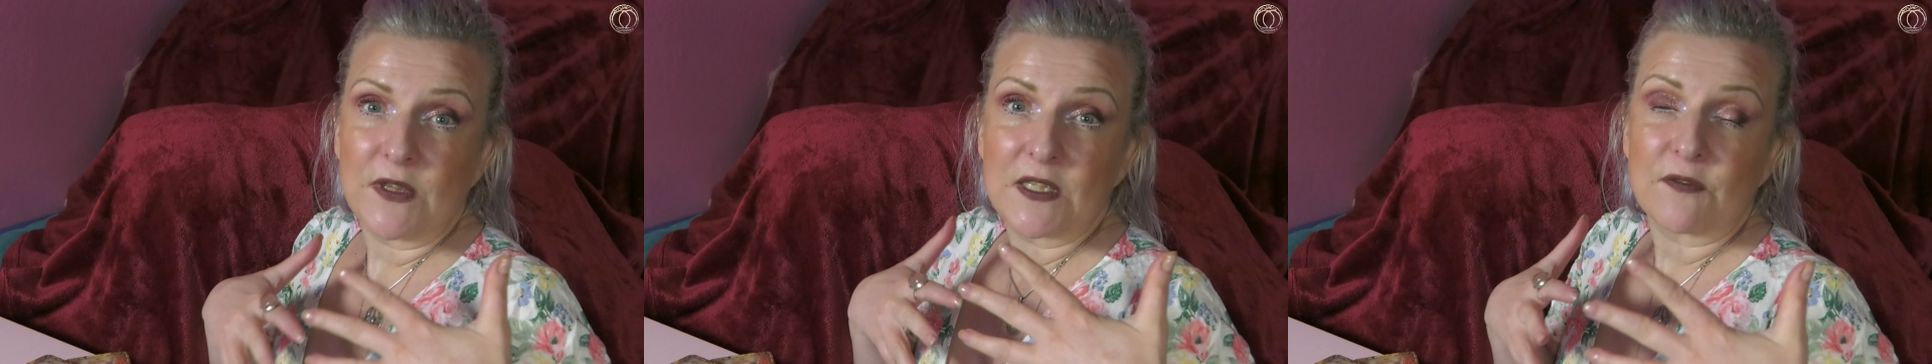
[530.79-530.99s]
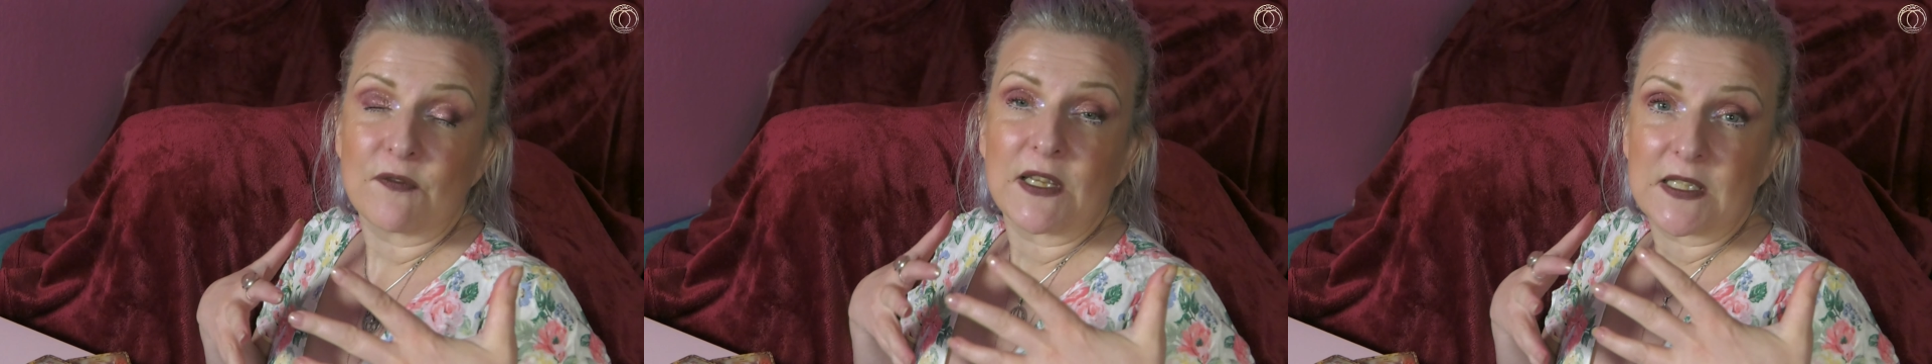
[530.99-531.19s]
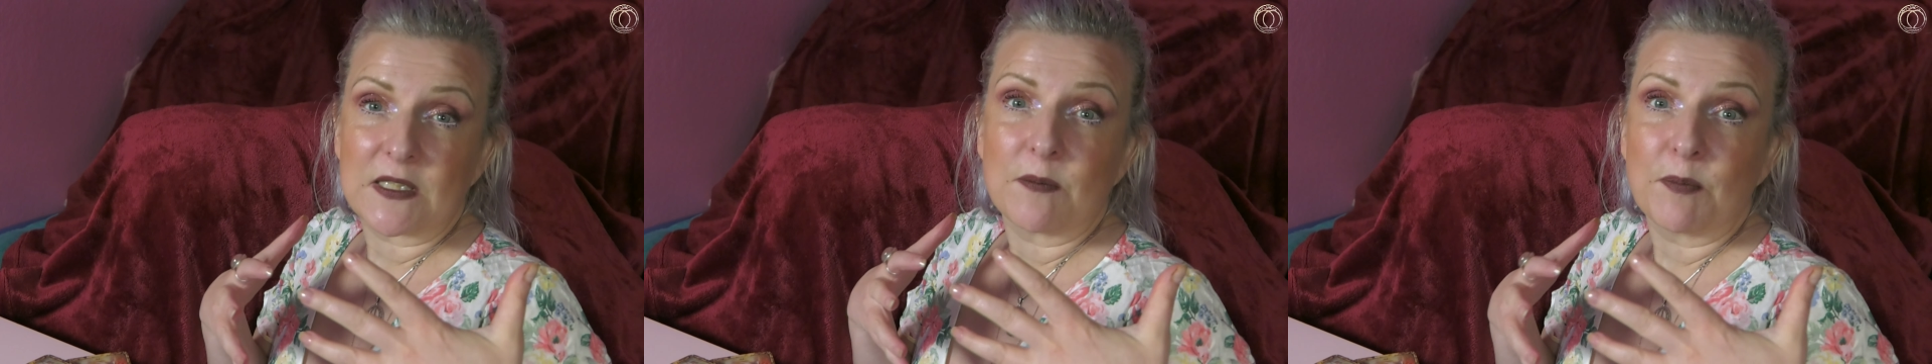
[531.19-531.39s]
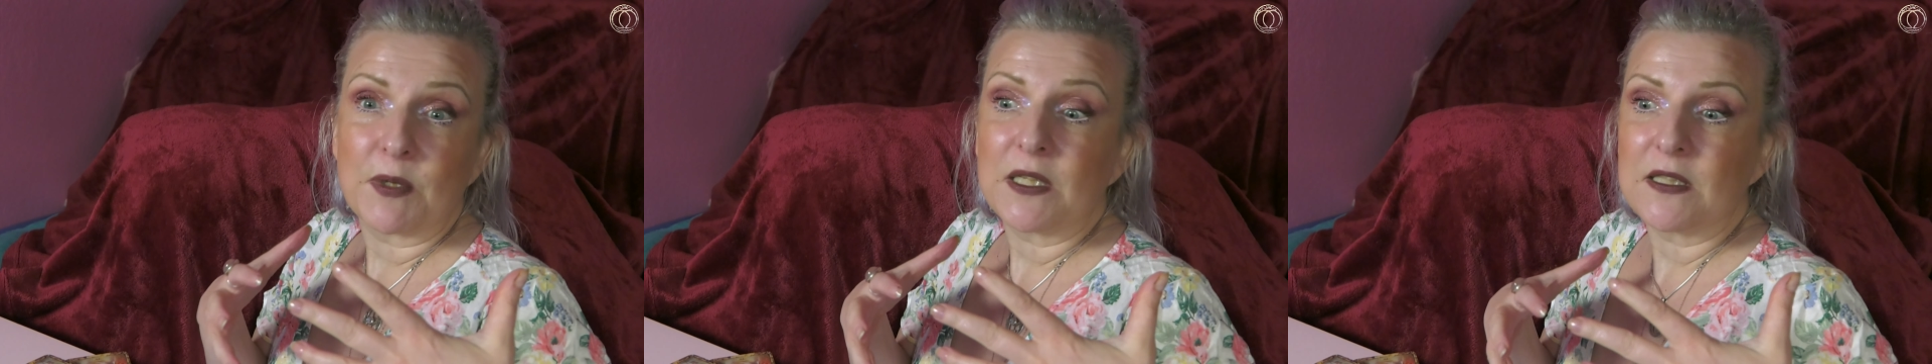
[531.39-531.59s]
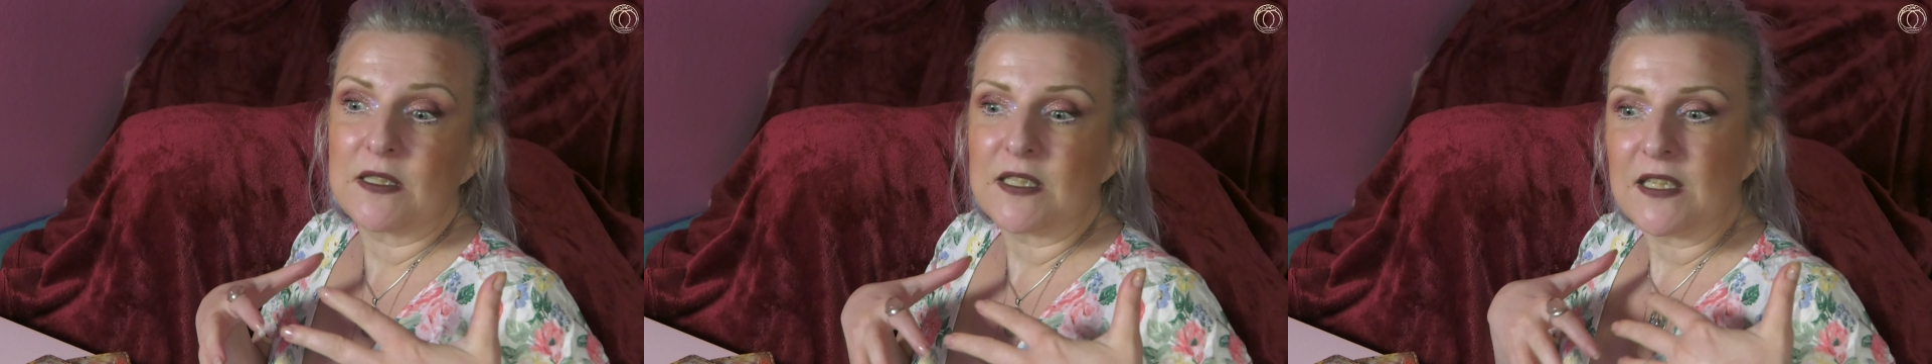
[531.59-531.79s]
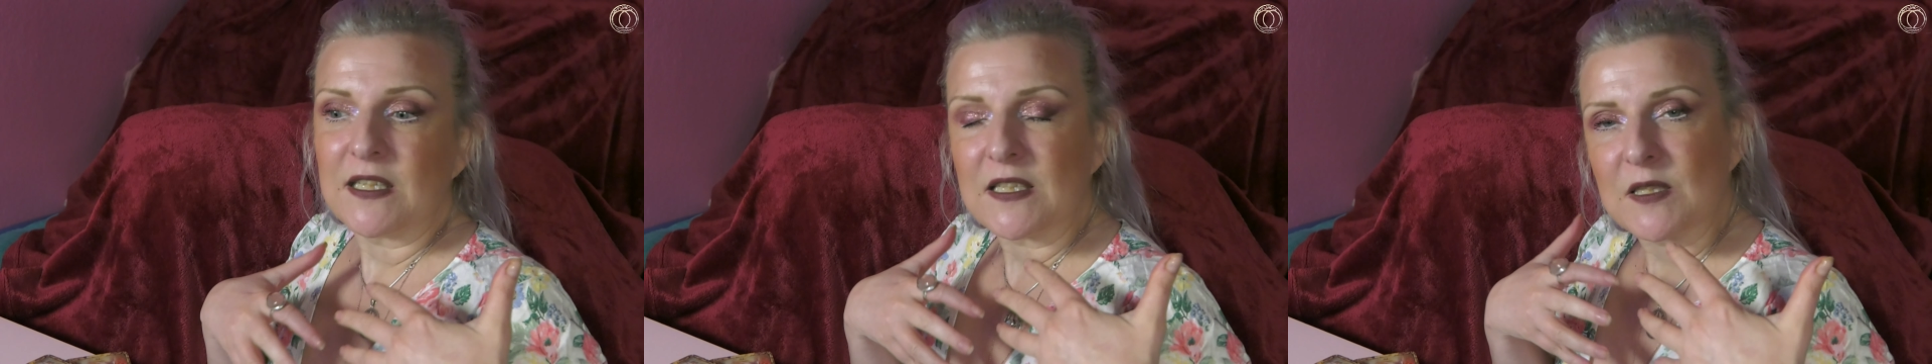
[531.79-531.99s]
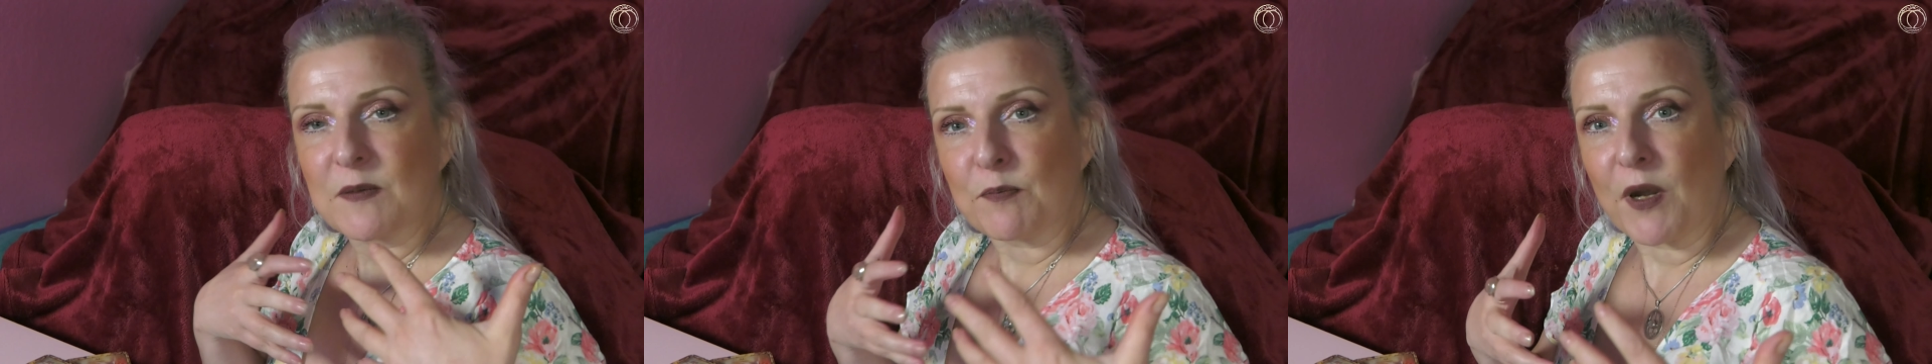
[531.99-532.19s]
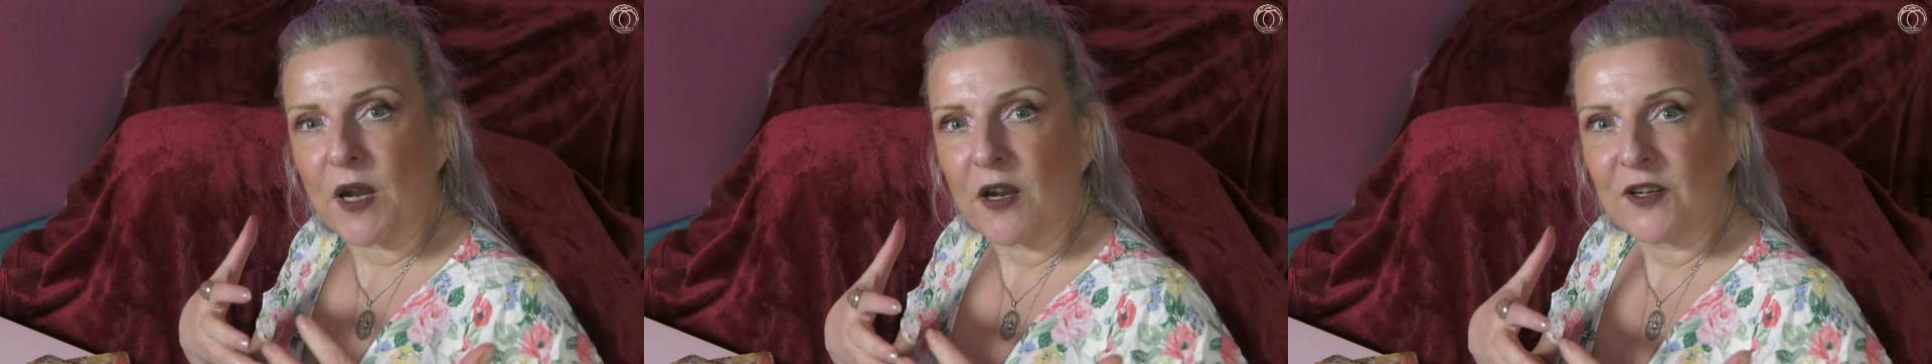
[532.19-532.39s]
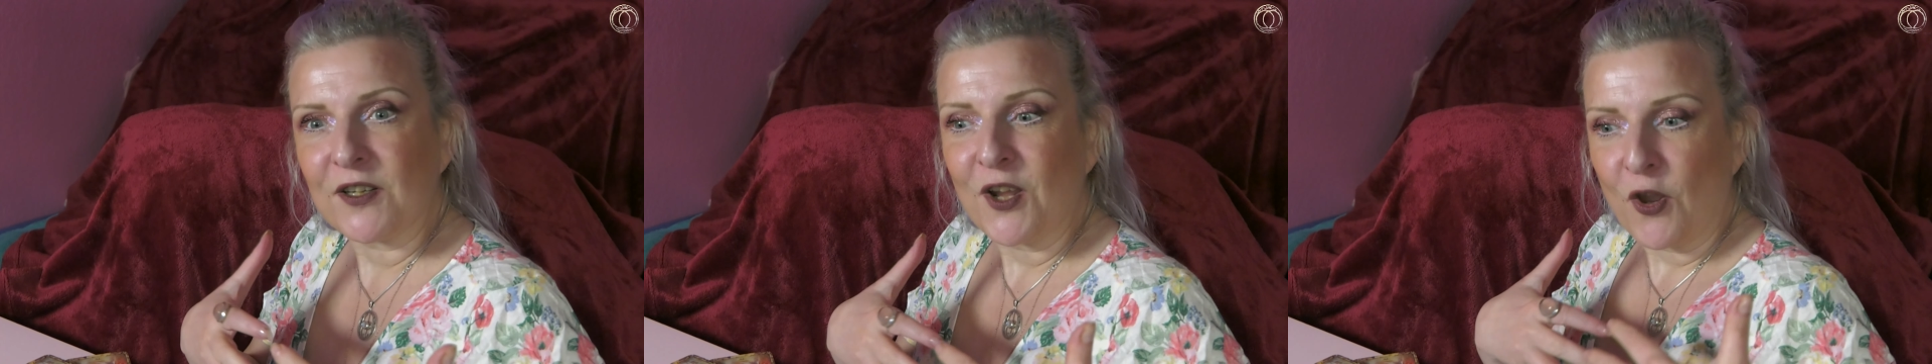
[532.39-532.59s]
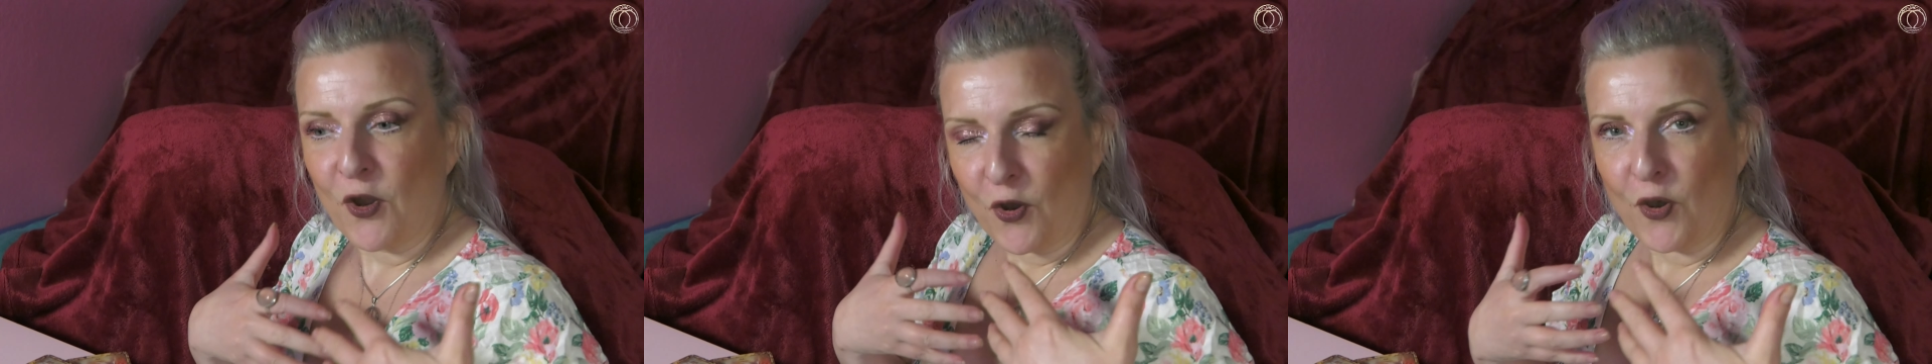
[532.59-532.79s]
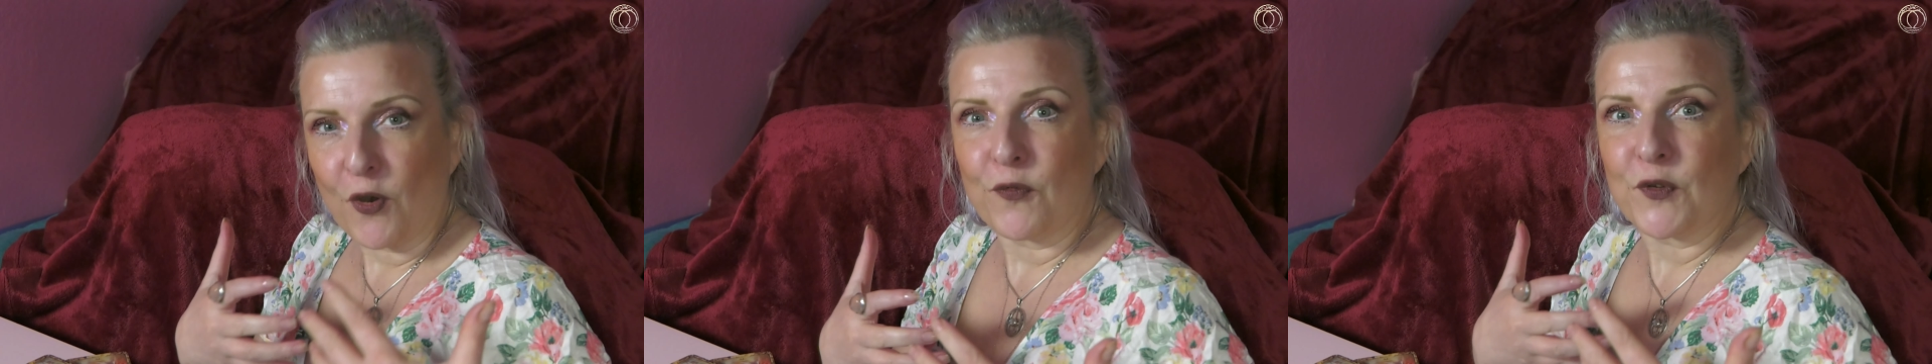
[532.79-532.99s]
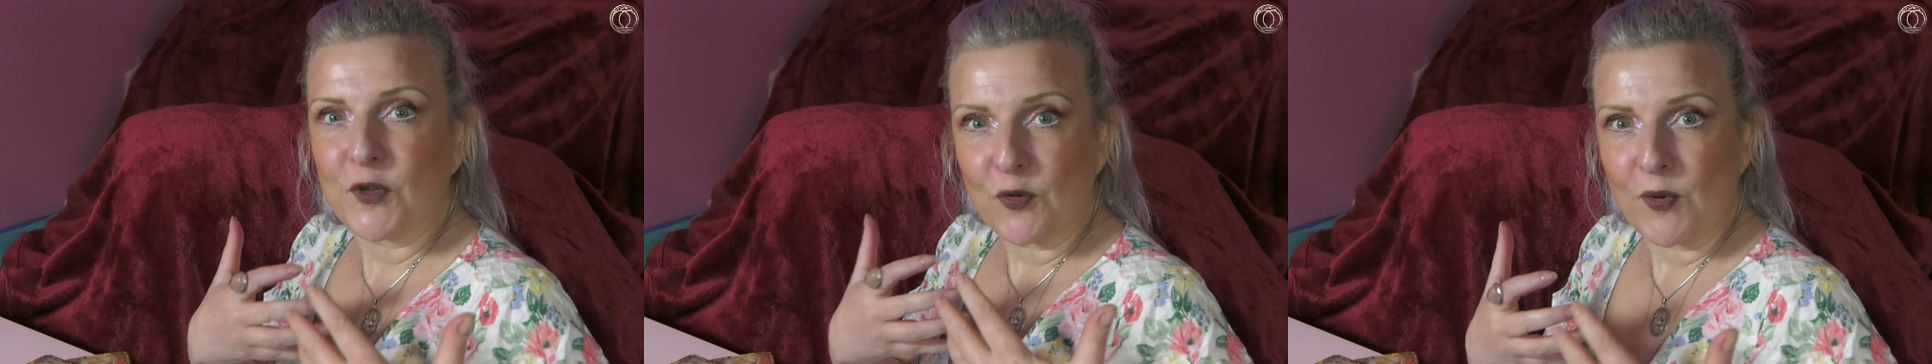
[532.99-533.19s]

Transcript: this flexibility is part of